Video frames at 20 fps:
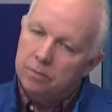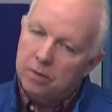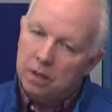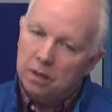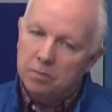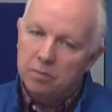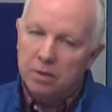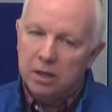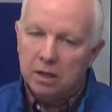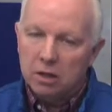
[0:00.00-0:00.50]

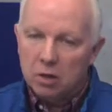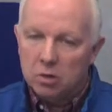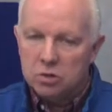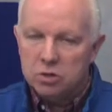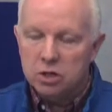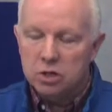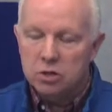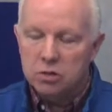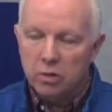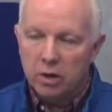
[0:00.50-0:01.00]
be in those
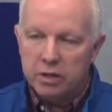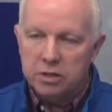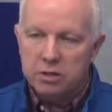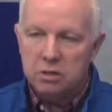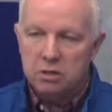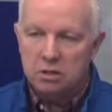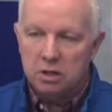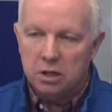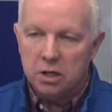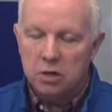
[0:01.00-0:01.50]

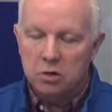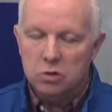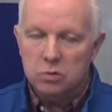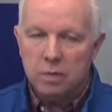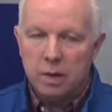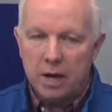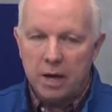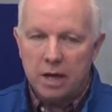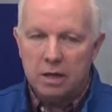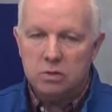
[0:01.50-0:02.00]
situations in years
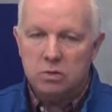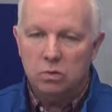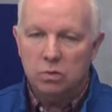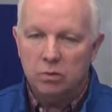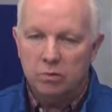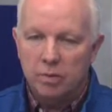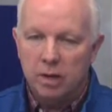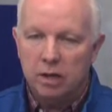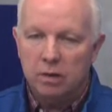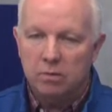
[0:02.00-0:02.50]
past where
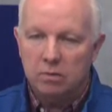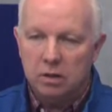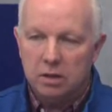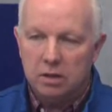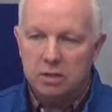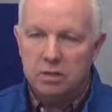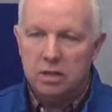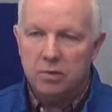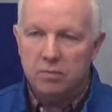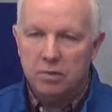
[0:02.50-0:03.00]
we've been able to
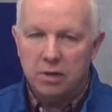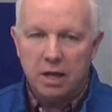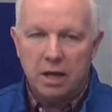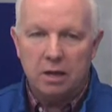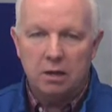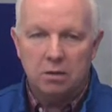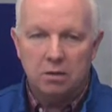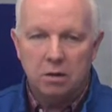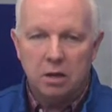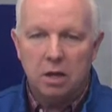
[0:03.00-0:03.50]
accept
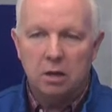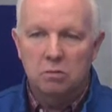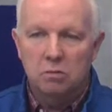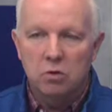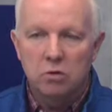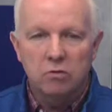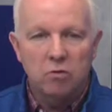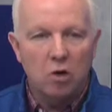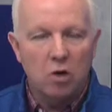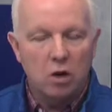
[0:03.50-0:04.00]
that and
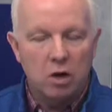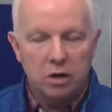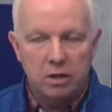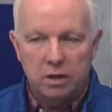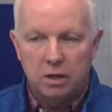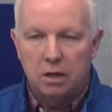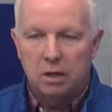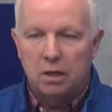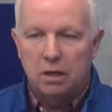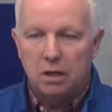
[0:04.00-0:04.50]
move on.
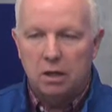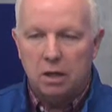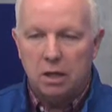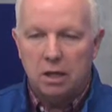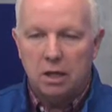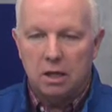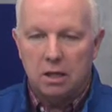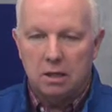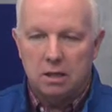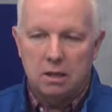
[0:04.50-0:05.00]

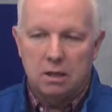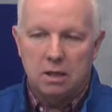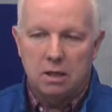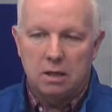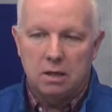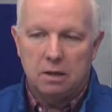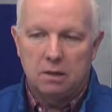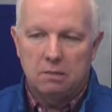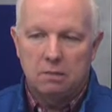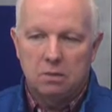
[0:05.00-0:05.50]
And,
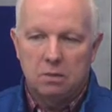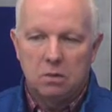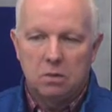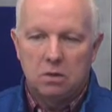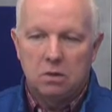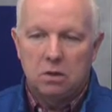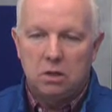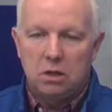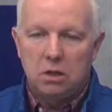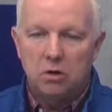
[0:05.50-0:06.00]

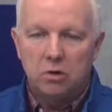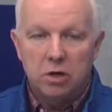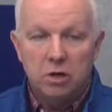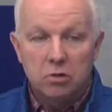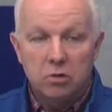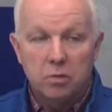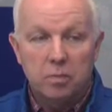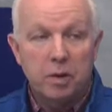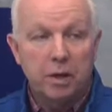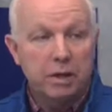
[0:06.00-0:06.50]
you
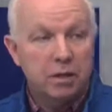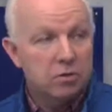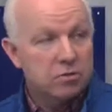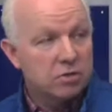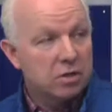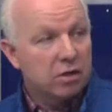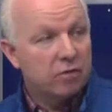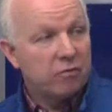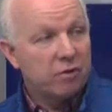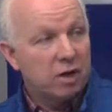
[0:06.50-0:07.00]
either pick
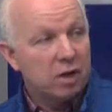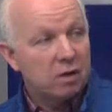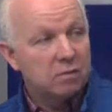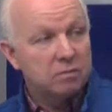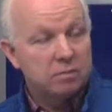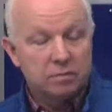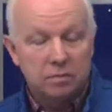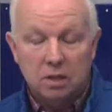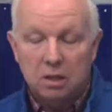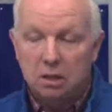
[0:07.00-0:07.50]
yourself
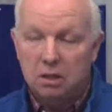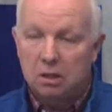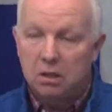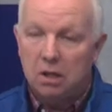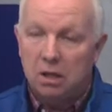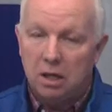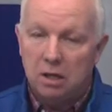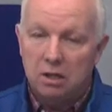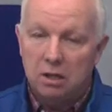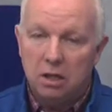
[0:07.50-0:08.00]
up
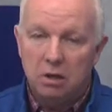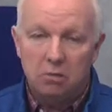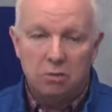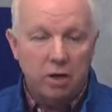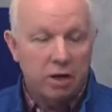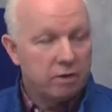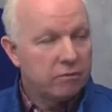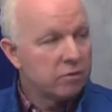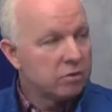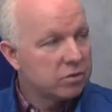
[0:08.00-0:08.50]
and get
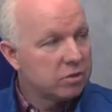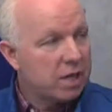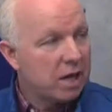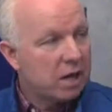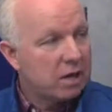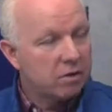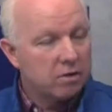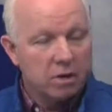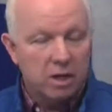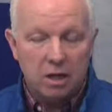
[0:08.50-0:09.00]
ready for
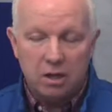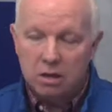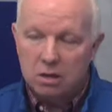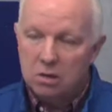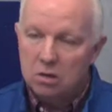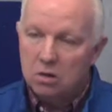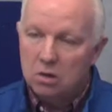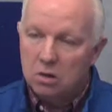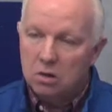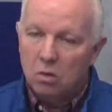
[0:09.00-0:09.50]
Saturday,
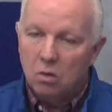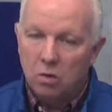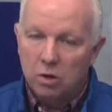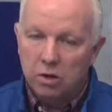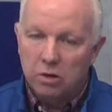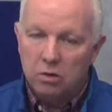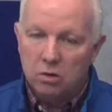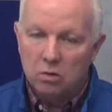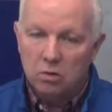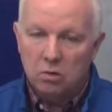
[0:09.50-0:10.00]
or
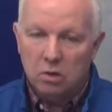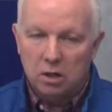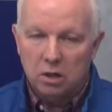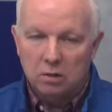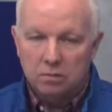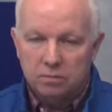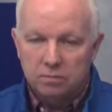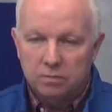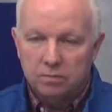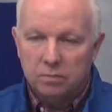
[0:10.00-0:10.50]

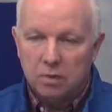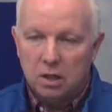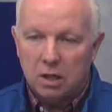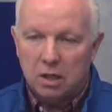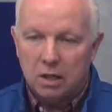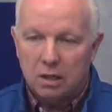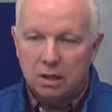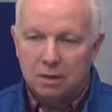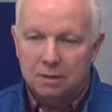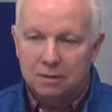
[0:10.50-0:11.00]
you,
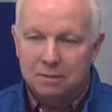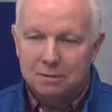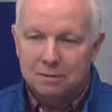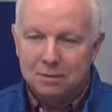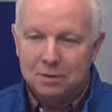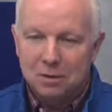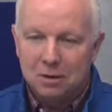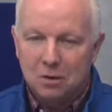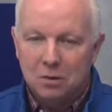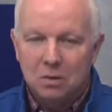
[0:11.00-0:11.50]

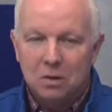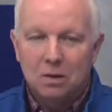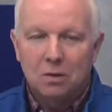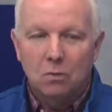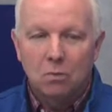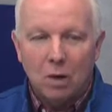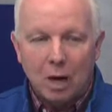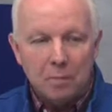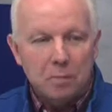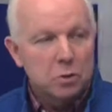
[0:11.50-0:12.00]

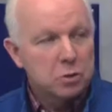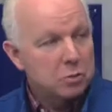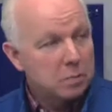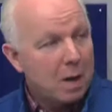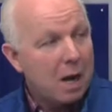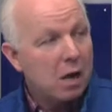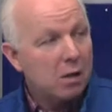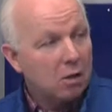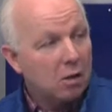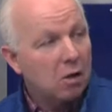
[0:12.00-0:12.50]
wipe your
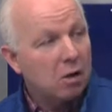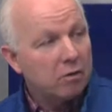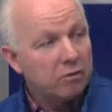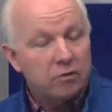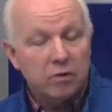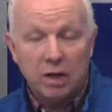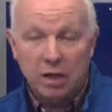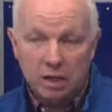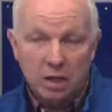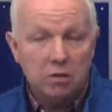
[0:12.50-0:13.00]
smile off
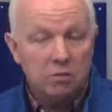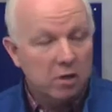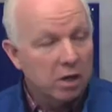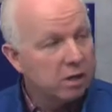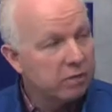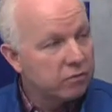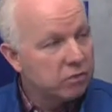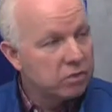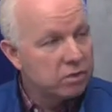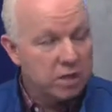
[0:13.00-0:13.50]
and get ready
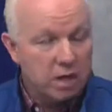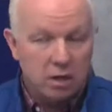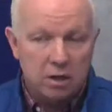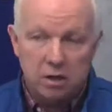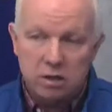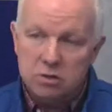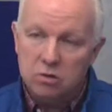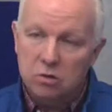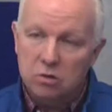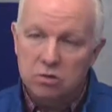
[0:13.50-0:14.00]
for Saturday.
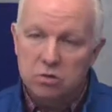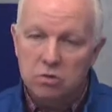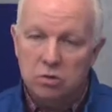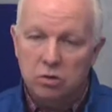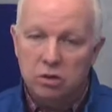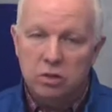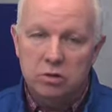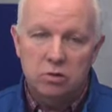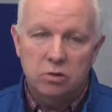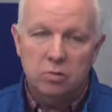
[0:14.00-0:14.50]
So there's
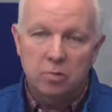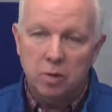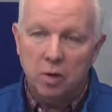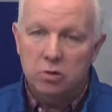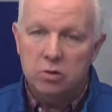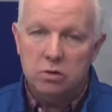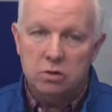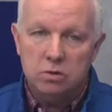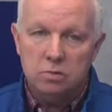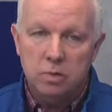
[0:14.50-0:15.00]
really 2
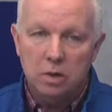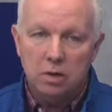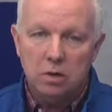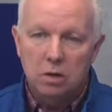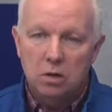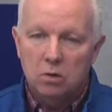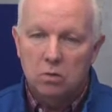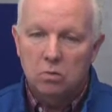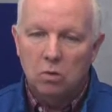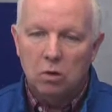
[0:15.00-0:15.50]
approaches, but
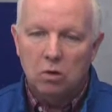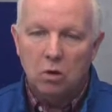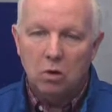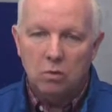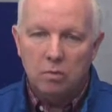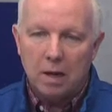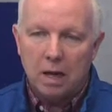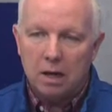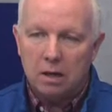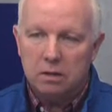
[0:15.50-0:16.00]
we'll go
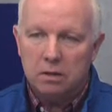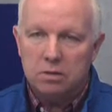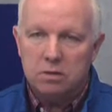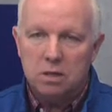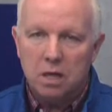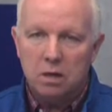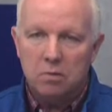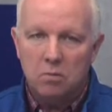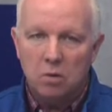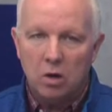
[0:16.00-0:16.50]
about it the
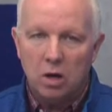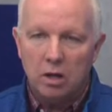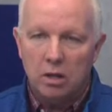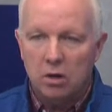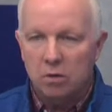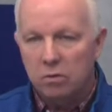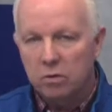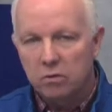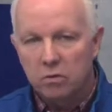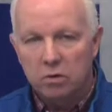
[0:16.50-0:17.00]
same way
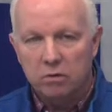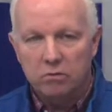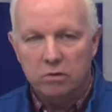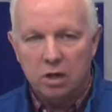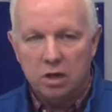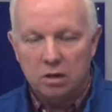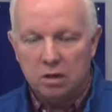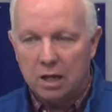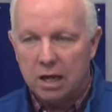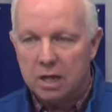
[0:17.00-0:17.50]
that we would have
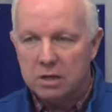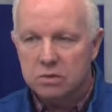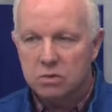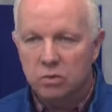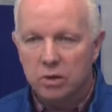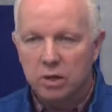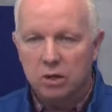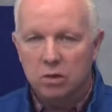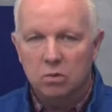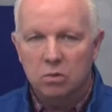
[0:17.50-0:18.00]
done last
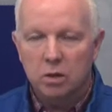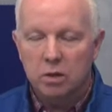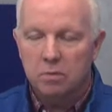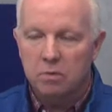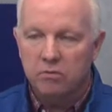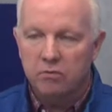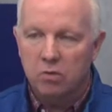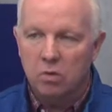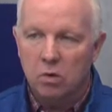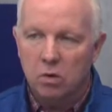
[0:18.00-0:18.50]
week or the week
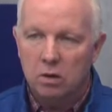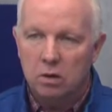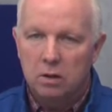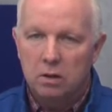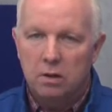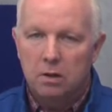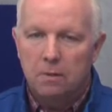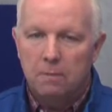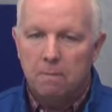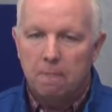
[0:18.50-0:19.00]
before.
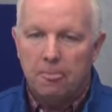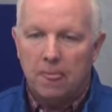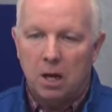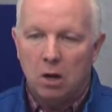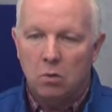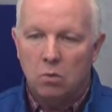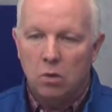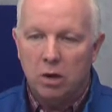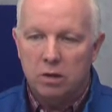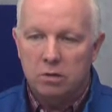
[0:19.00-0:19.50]

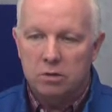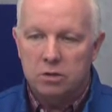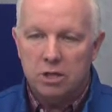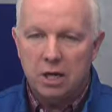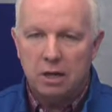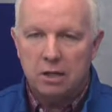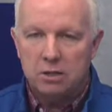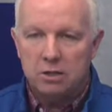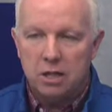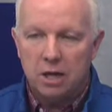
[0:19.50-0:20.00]
Weather
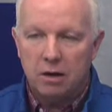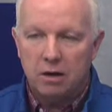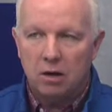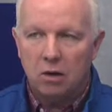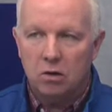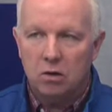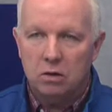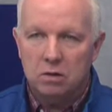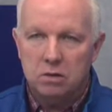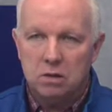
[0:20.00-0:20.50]
changed that
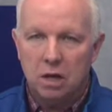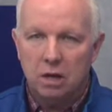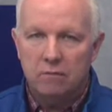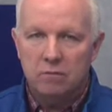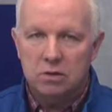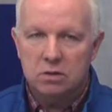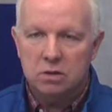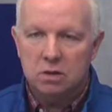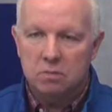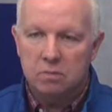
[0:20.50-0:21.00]
on us,
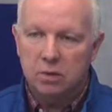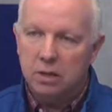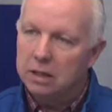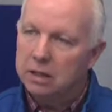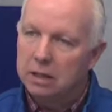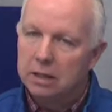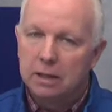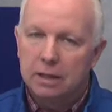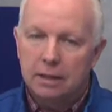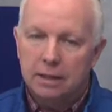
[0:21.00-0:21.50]
obviously, but
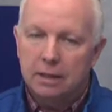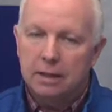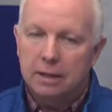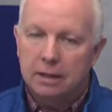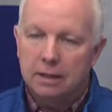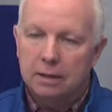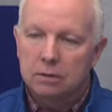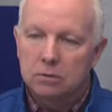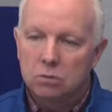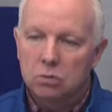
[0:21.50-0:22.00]

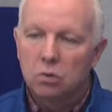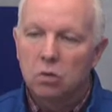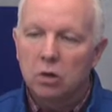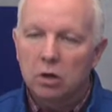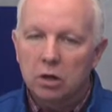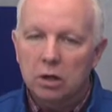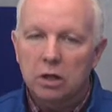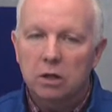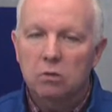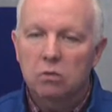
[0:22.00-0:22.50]

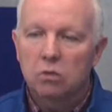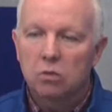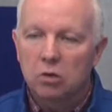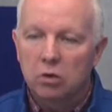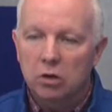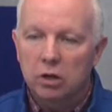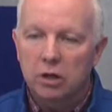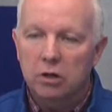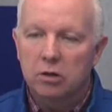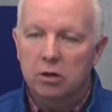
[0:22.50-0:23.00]
really,
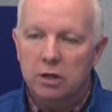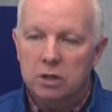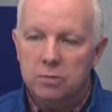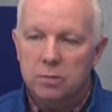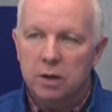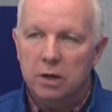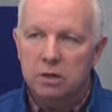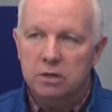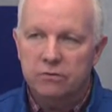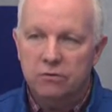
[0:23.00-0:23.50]
really good
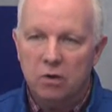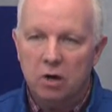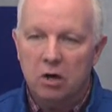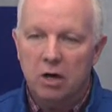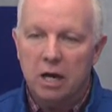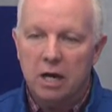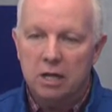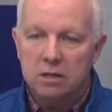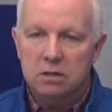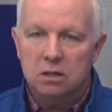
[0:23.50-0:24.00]
experience for our
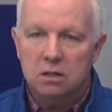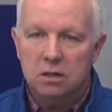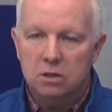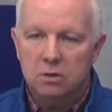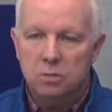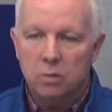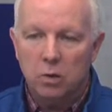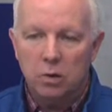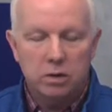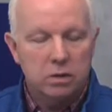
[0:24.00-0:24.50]
guys at this
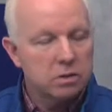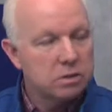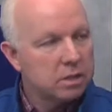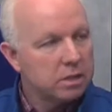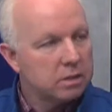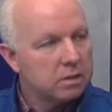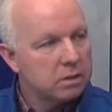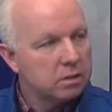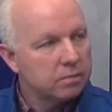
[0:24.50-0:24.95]
point in the season.